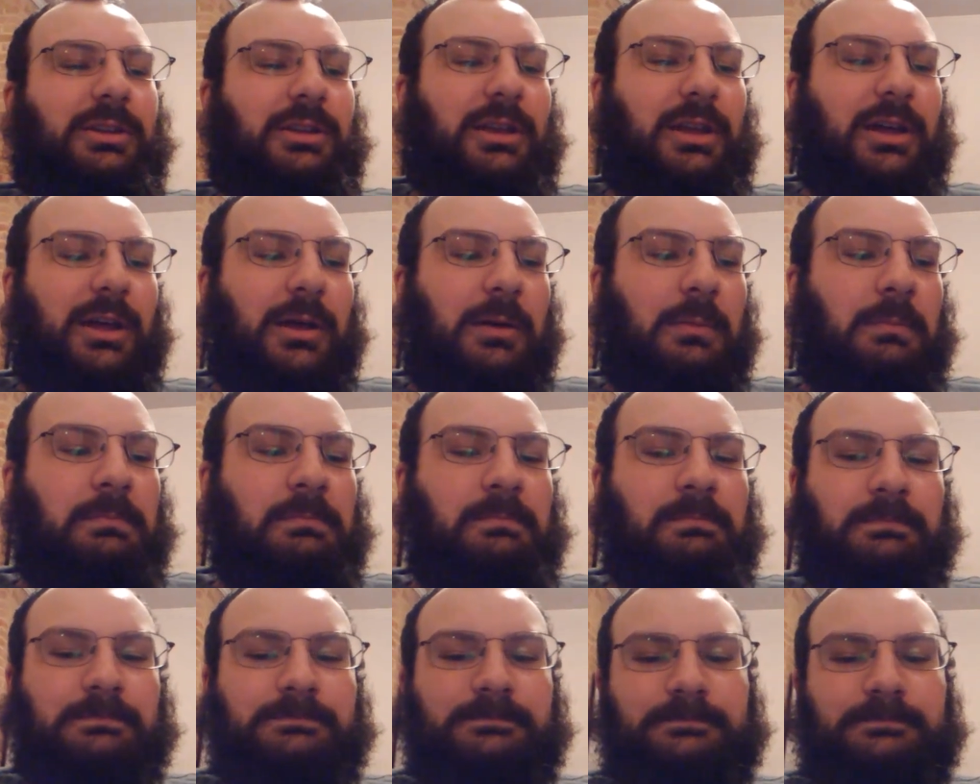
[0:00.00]

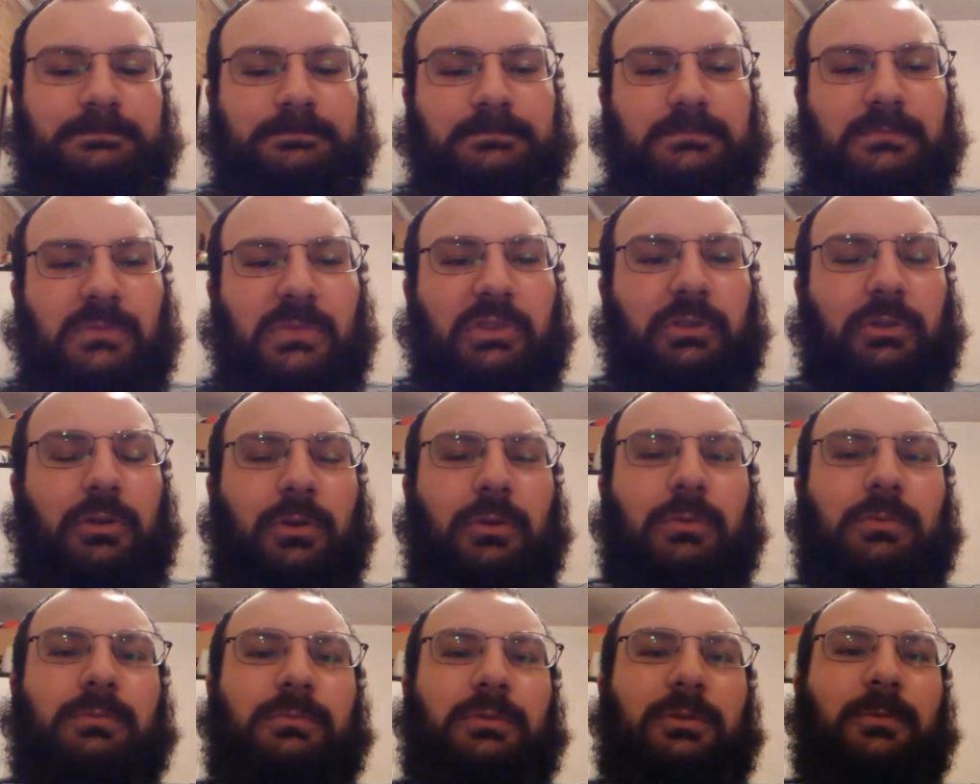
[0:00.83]
Um,
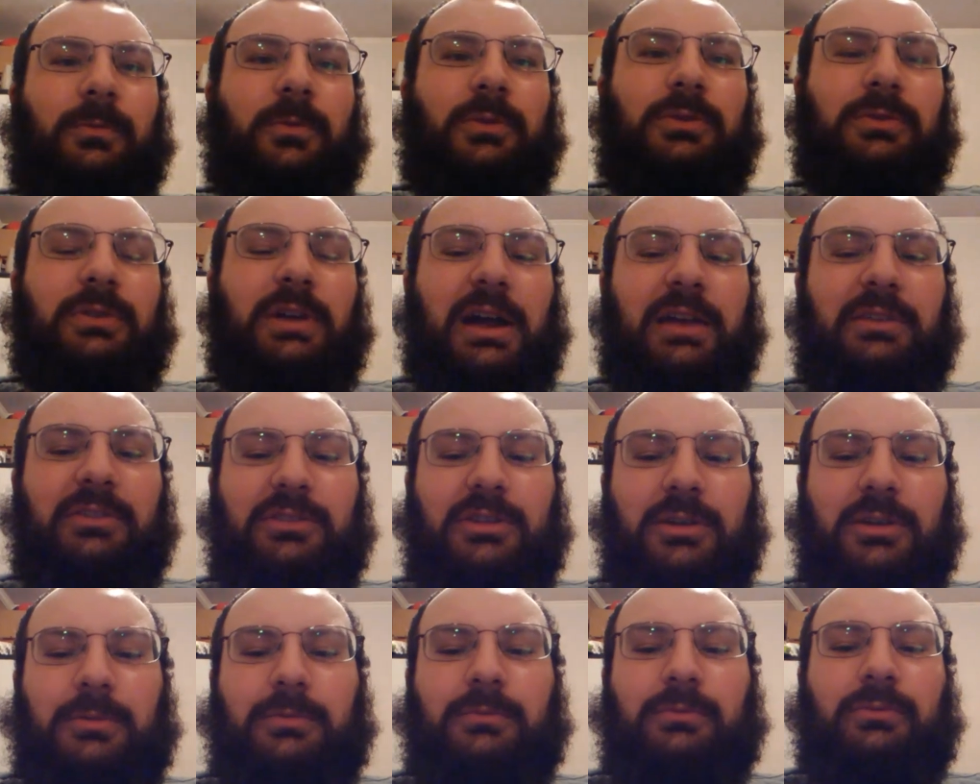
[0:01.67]
so when you guys
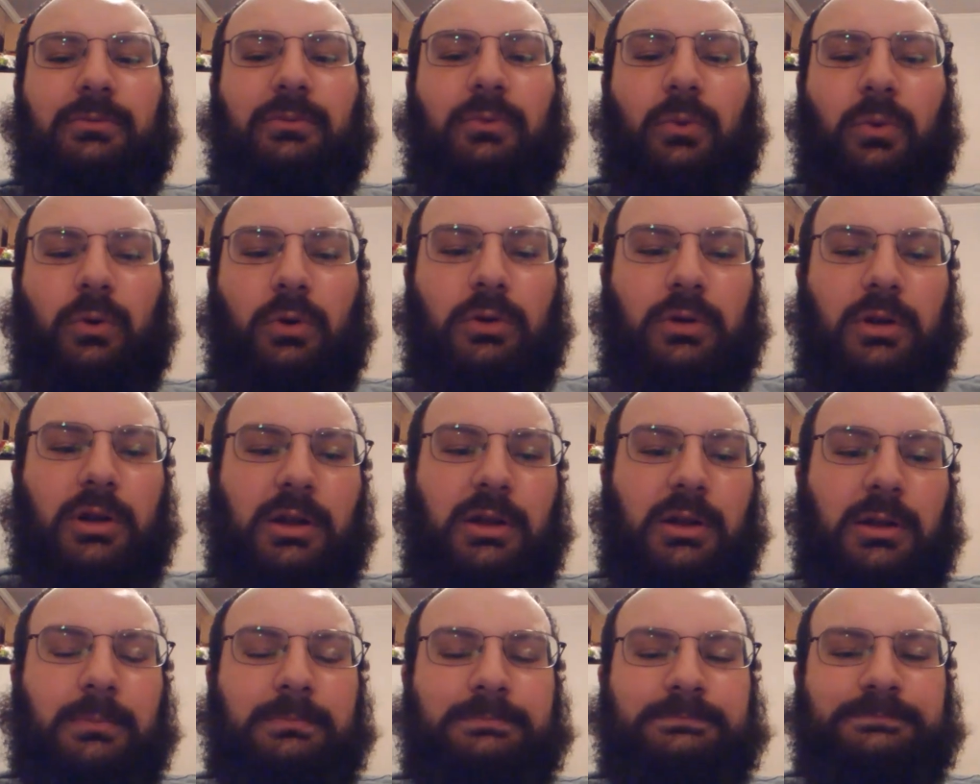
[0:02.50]
come for,
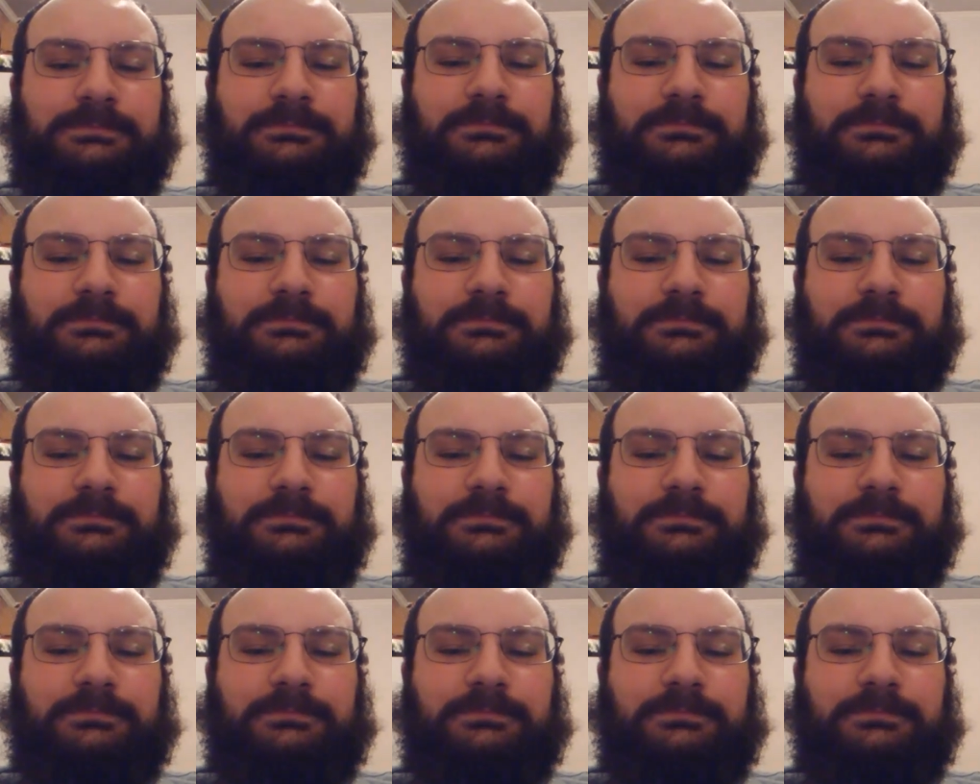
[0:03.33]
uh,